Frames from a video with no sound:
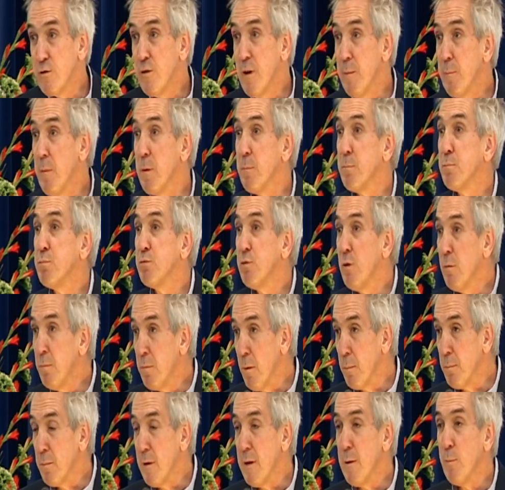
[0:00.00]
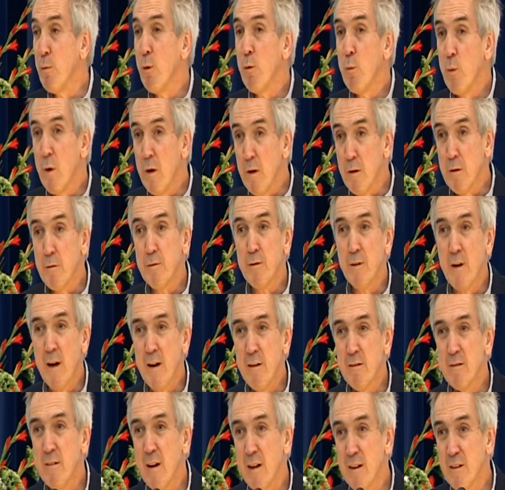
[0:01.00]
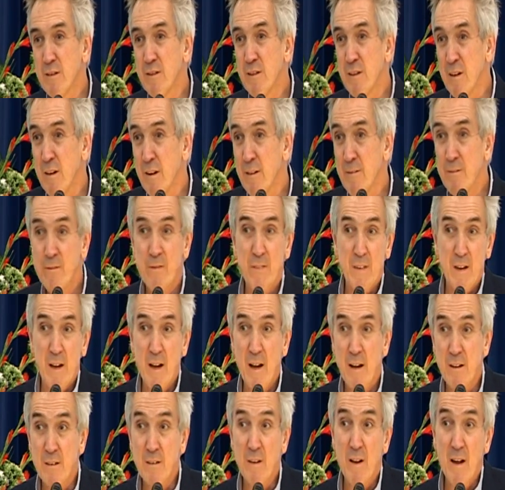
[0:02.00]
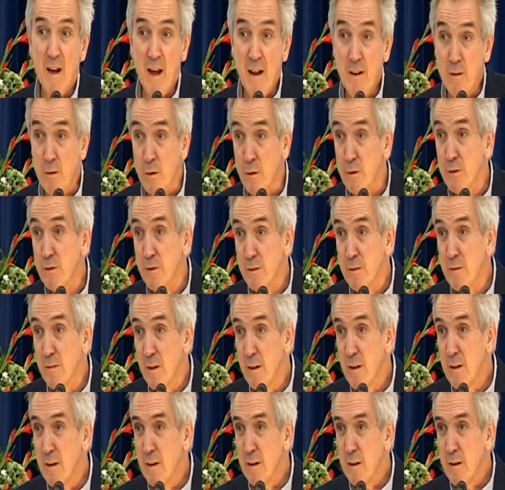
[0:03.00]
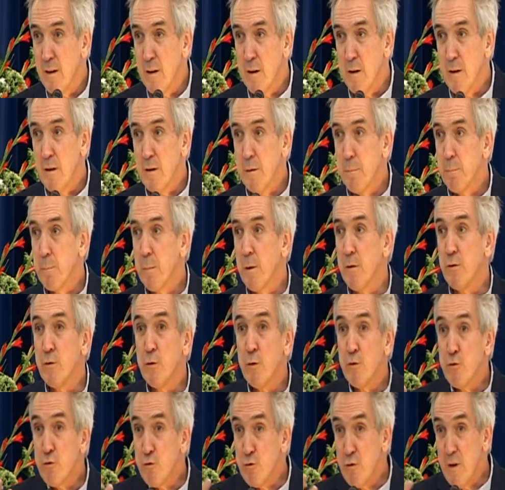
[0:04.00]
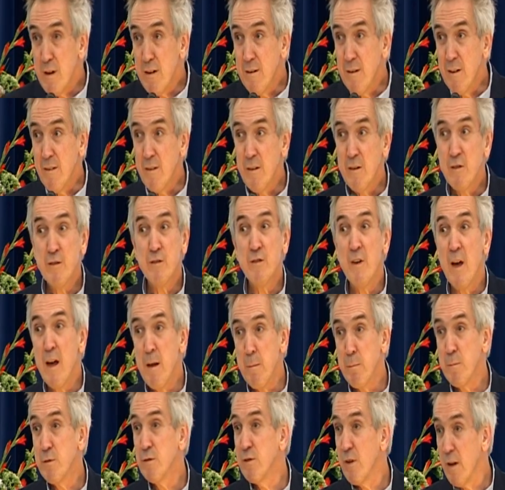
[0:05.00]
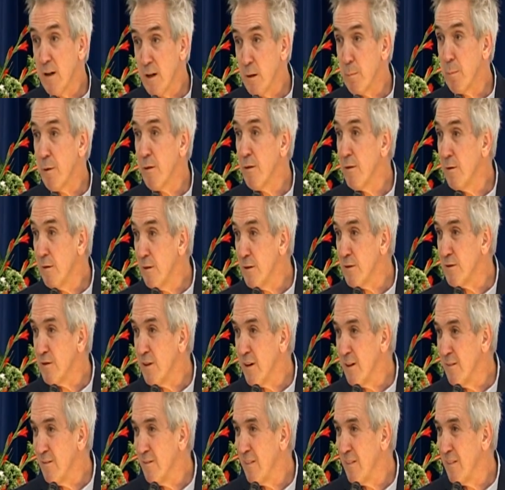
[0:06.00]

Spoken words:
treatment probably will work for anorexia and agnos, because you're treating the same psychopathology.